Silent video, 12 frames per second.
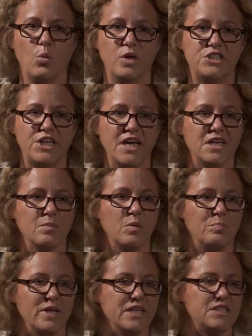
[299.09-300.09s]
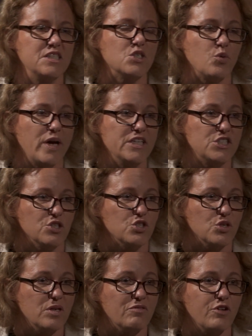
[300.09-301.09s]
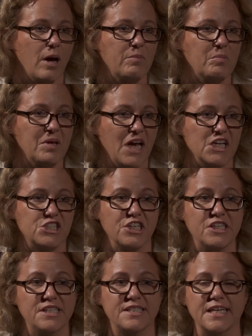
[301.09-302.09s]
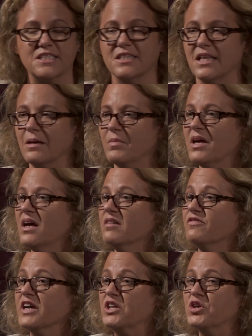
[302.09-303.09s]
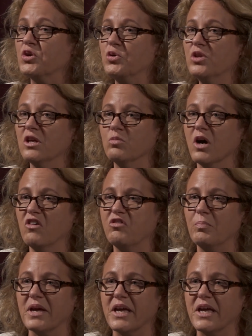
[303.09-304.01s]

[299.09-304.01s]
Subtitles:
When Jacob blessed his grandchildren, Ephraim and Manasseh, he says to them, Vayidgu larov